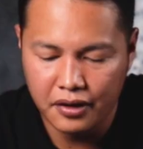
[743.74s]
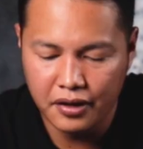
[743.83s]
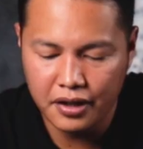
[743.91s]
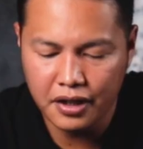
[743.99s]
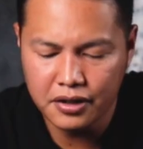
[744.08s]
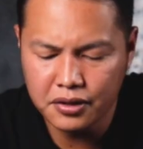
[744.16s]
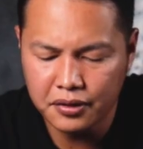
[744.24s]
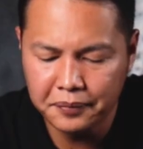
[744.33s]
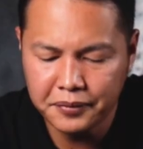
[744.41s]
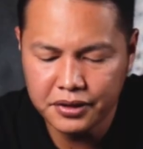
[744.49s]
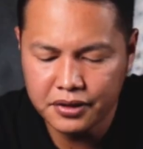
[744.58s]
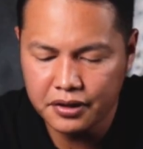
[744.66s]
Alright guys, so
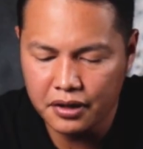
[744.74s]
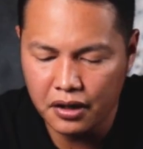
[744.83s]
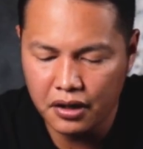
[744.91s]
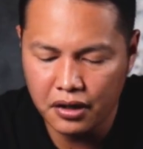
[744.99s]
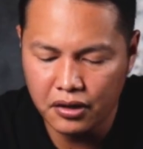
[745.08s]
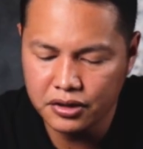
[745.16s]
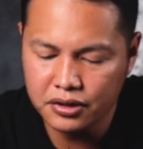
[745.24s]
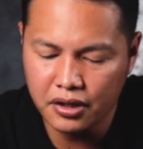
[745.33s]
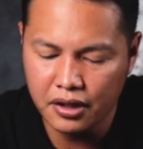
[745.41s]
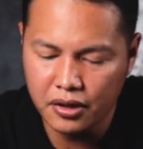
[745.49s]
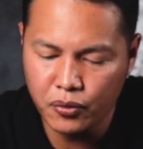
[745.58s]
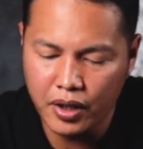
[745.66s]
I'm just also
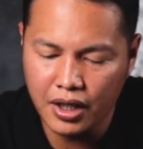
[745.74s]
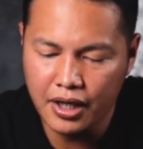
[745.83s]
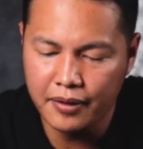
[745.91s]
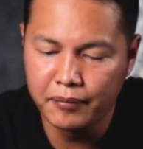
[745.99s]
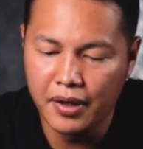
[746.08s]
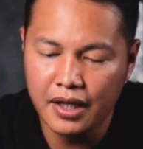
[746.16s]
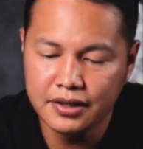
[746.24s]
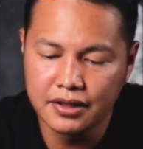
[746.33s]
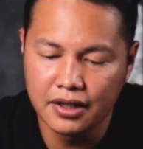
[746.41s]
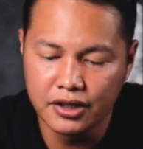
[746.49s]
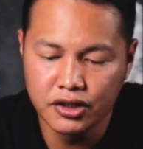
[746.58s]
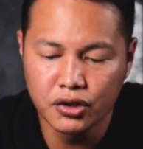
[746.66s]
gonna quickly unbox
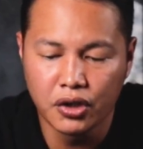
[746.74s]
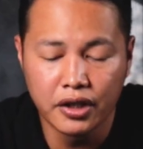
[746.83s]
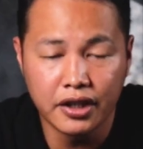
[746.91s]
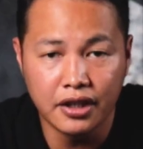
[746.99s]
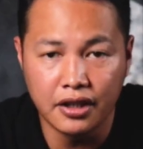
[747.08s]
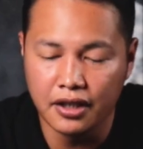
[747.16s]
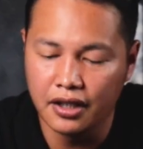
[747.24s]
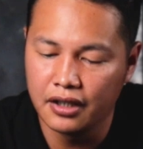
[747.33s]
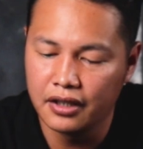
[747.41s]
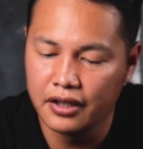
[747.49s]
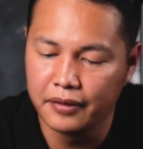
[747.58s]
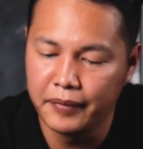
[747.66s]
the Shorty,
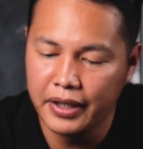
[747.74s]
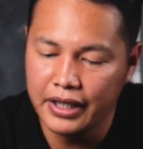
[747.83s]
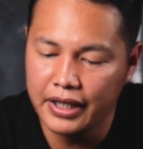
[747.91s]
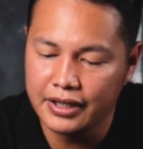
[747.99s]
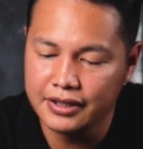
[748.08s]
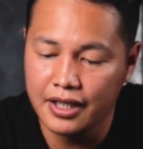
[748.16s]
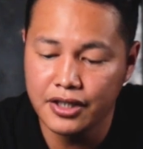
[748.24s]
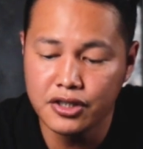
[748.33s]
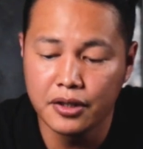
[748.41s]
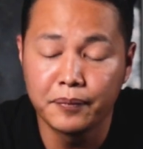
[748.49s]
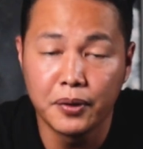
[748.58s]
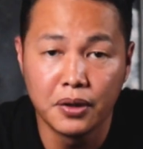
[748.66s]
the mini
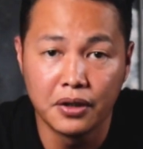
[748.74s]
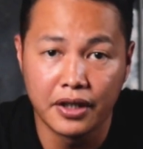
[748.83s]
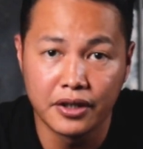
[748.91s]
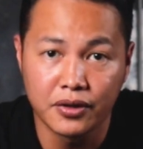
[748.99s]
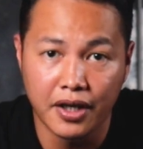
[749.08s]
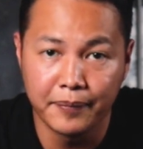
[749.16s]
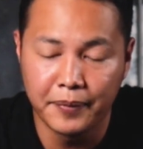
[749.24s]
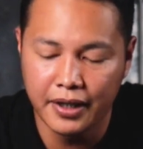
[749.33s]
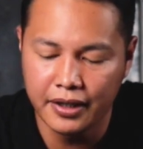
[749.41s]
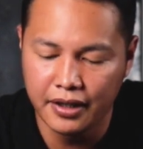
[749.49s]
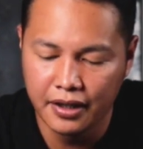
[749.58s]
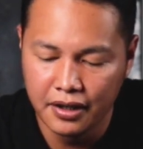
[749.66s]
extension pole and
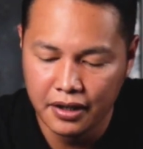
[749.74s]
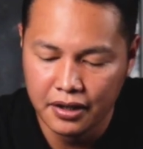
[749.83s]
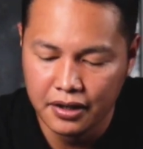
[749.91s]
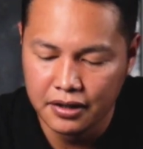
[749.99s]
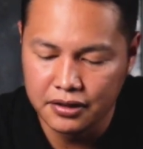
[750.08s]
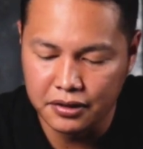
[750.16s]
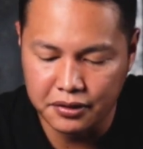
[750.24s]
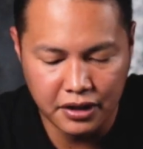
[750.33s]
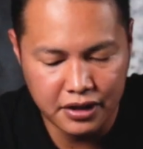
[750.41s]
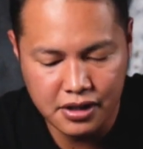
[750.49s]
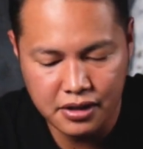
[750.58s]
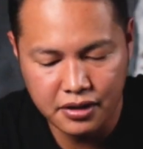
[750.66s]
tripod. So
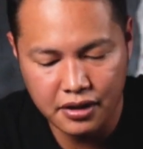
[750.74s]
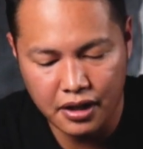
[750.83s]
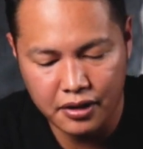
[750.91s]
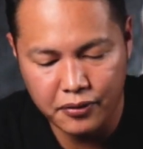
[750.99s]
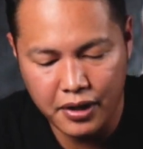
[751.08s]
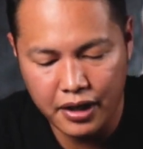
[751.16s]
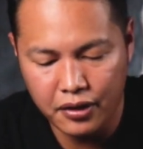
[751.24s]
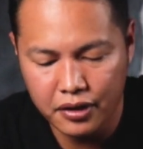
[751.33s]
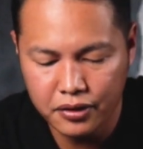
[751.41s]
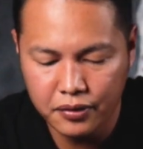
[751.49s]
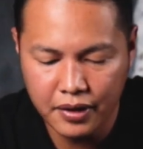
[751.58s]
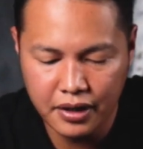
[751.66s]
let's get right
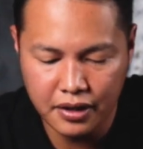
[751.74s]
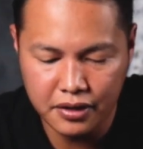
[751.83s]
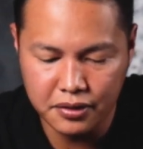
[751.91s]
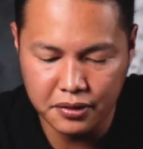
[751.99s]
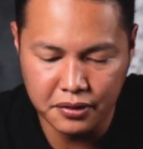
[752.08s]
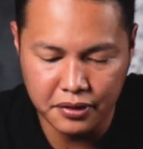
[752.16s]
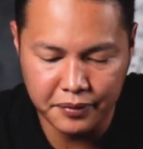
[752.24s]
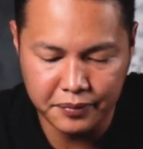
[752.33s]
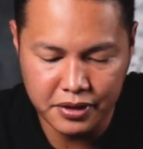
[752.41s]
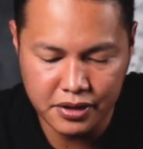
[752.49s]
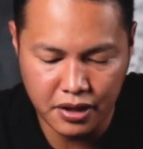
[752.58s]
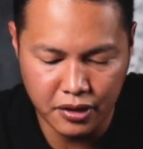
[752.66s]
onto it. So I'm
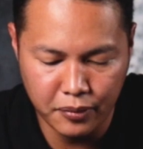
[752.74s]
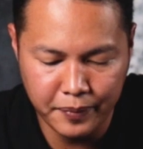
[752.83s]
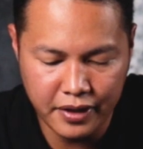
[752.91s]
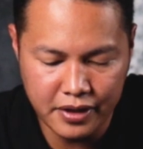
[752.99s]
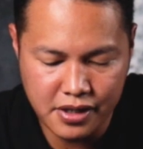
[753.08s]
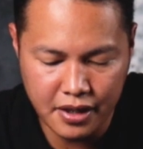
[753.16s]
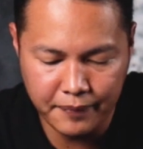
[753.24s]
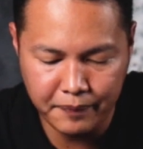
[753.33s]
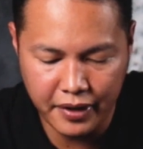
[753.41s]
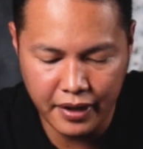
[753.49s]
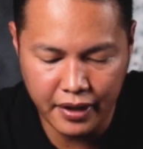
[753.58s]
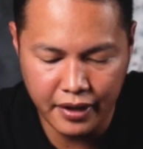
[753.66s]
just gonna open this up
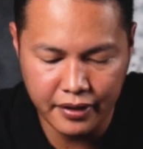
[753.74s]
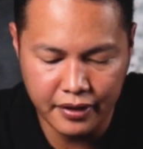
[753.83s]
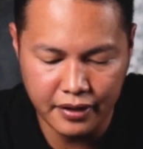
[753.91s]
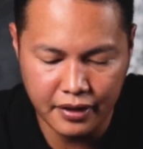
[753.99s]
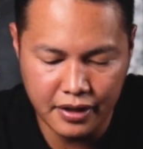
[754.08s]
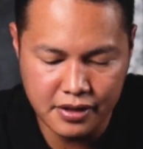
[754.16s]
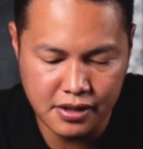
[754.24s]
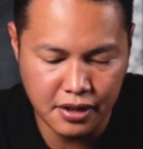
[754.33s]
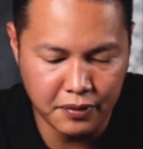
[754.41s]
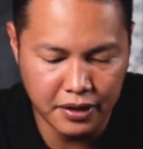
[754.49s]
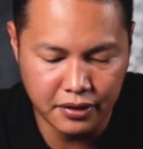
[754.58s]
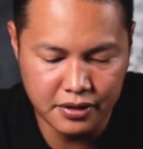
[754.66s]
and let's see
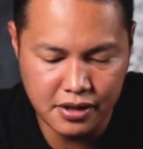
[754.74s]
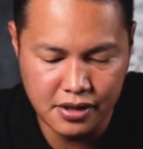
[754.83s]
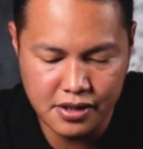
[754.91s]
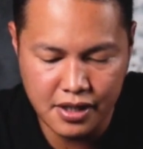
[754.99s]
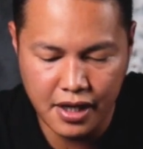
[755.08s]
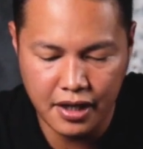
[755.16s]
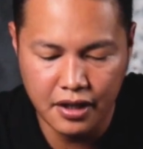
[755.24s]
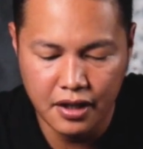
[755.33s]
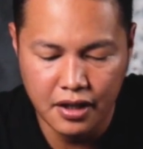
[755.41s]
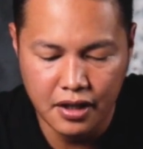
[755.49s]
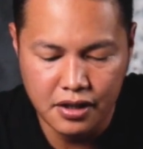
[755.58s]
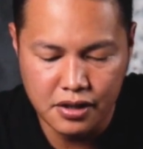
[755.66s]
what's inside.
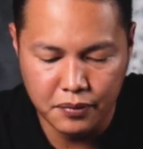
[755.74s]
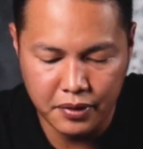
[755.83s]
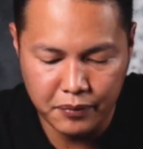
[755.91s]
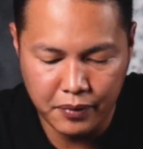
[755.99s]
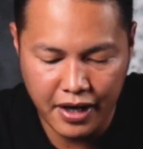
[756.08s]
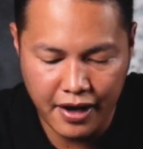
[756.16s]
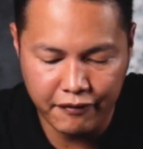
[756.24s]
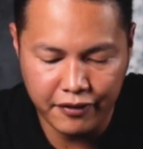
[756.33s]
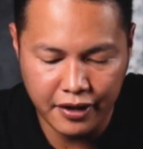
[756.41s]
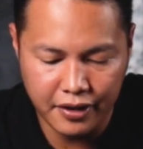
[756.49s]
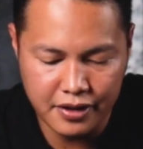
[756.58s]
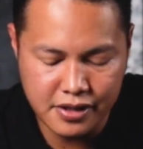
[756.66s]
So what we have
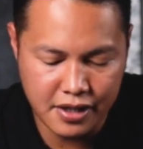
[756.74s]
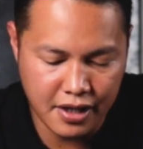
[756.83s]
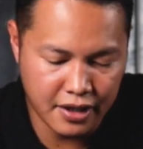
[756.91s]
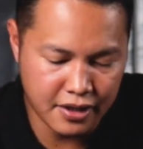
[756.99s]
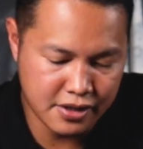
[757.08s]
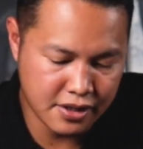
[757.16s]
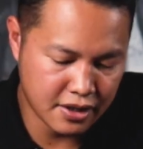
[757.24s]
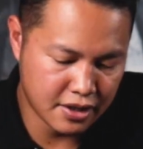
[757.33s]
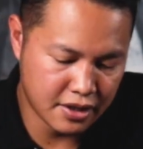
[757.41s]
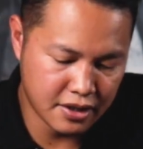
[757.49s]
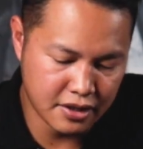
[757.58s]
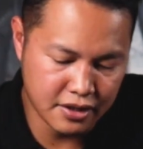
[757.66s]
here inside is
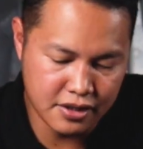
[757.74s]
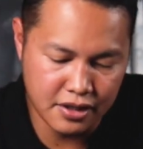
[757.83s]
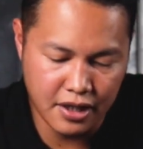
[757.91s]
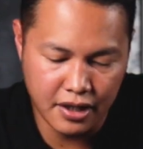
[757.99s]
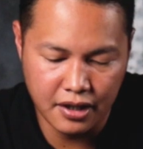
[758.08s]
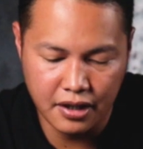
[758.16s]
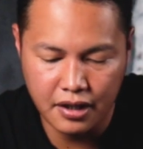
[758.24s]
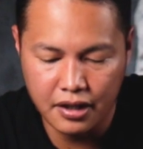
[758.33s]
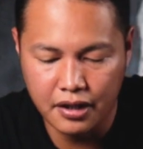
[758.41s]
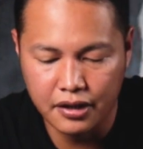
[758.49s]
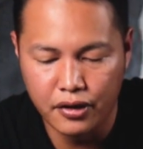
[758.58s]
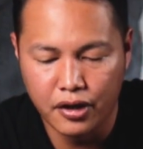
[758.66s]
just like
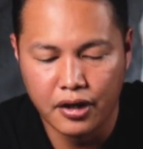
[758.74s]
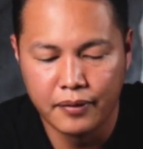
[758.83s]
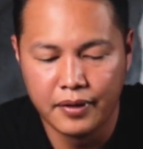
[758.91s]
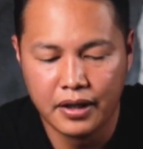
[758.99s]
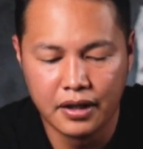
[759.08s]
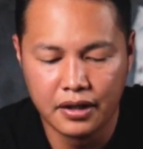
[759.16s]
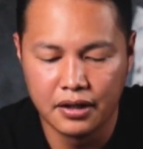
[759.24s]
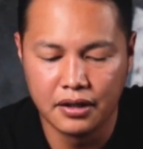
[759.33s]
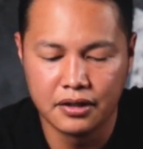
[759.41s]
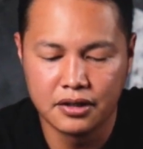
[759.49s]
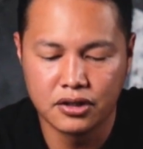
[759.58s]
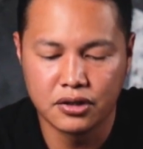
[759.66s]
a
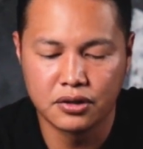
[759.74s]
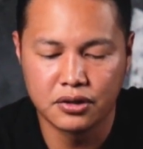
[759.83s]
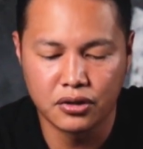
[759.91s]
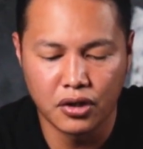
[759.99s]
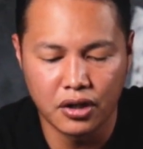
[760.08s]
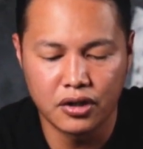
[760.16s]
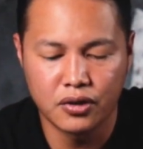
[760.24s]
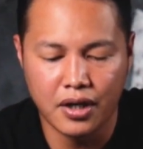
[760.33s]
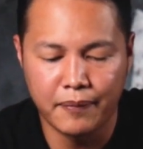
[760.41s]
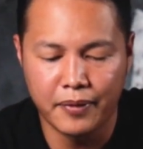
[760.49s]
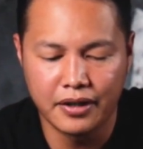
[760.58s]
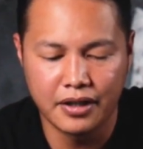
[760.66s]
normal short
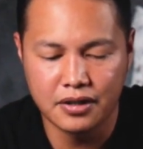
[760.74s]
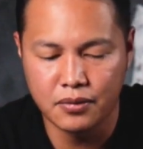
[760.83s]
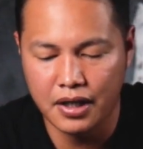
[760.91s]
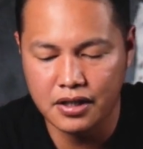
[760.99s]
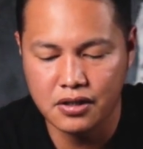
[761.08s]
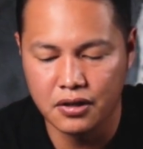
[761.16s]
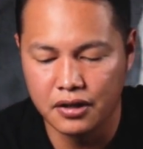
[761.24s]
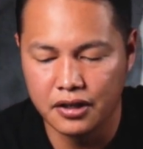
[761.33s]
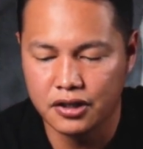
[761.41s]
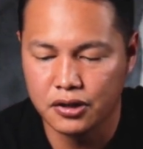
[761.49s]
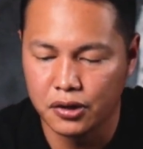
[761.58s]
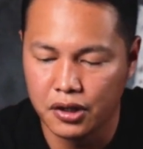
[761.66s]
tripod. That's why it's called a
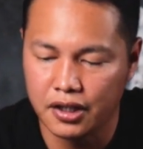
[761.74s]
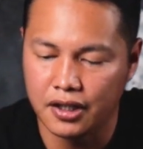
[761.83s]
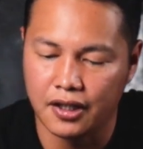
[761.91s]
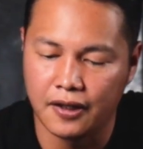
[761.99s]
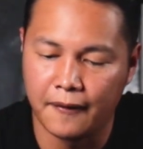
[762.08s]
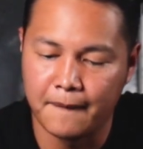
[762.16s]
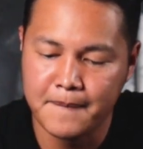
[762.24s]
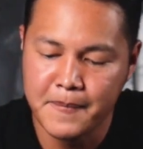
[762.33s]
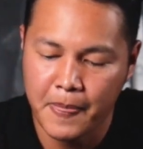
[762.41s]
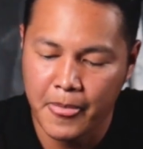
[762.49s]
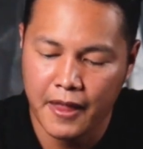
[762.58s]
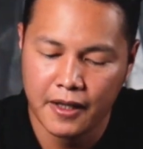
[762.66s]
Shorty.
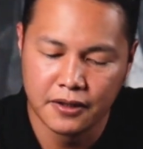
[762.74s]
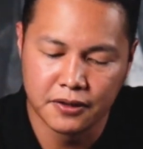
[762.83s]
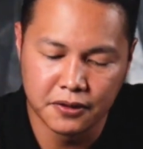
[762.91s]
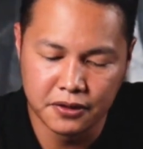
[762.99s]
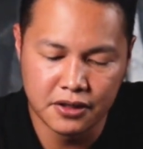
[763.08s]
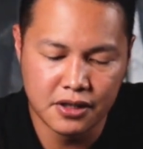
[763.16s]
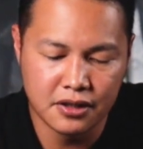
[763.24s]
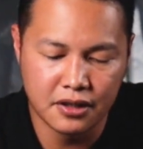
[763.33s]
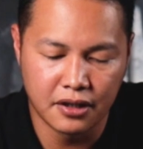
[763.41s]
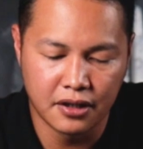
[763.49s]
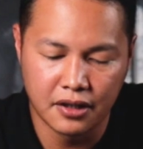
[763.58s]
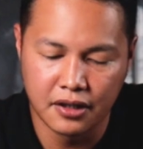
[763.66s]
So just
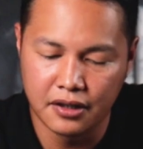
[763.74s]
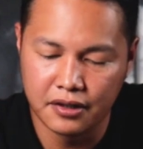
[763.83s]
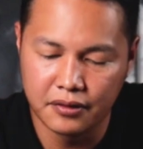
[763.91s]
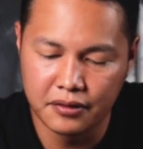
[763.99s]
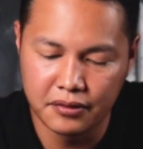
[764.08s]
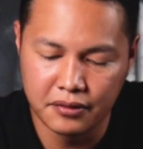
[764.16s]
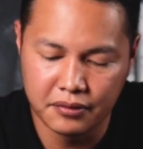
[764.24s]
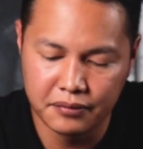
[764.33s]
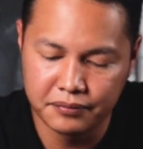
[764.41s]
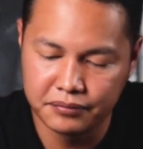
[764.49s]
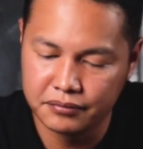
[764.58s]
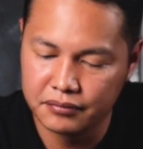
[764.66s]

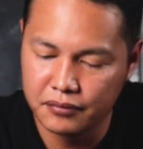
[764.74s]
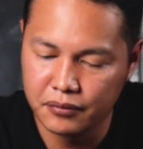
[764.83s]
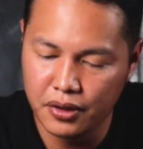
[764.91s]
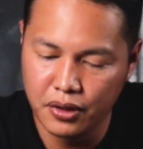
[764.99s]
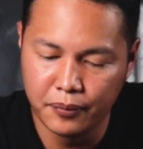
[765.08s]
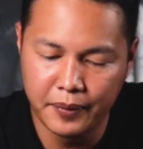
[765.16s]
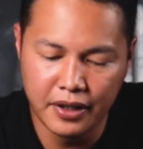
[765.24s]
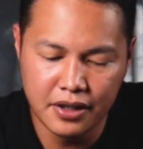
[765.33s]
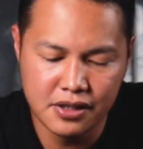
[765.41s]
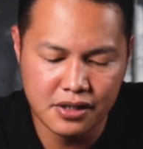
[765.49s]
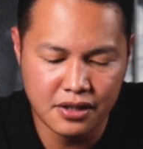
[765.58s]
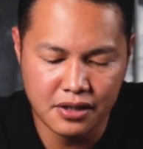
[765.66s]
when you open it,
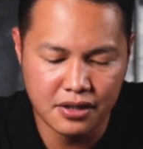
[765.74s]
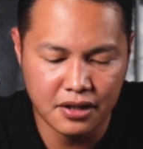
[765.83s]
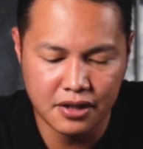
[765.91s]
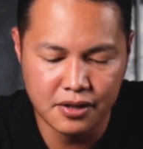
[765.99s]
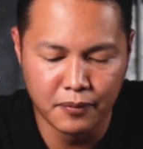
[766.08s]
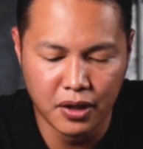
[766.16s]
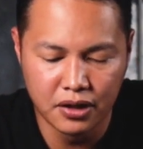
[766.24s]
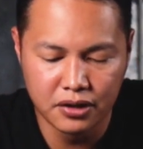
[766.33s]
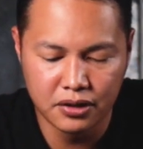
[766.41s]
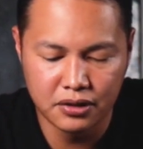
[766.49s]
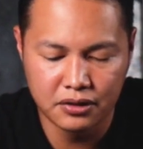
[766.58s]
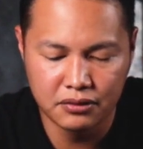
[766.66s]
it's just a small
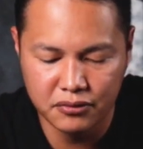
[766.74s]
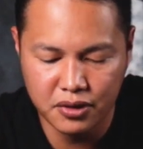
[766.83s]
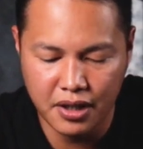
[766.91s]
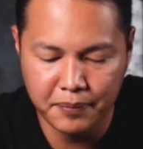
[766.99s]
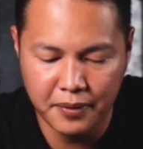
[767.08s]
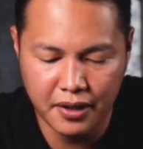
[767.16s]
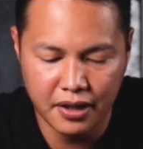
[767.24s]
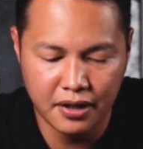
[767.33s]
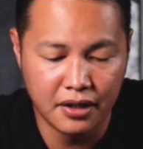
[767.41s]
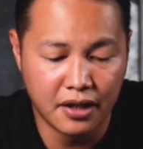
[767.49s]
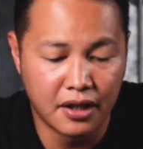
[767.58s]
tripod.